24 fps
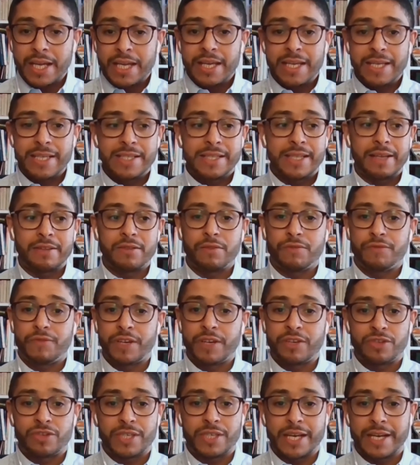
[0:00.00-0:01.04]
is that the
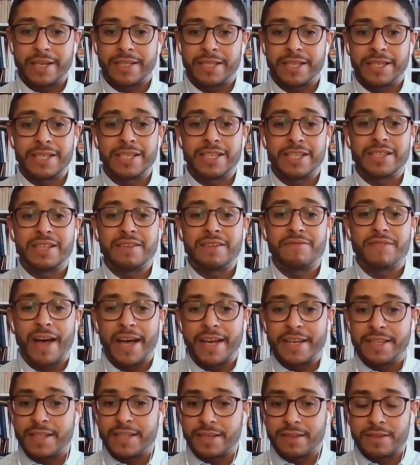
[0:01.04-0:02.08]
French society is
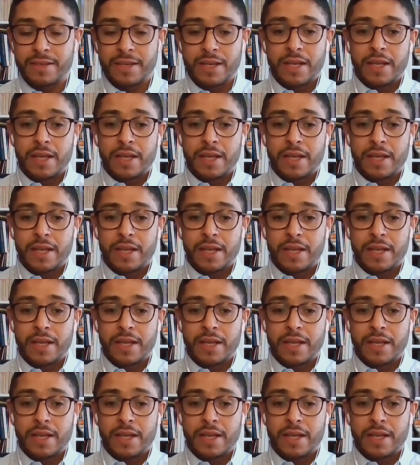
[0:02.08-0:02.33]
divided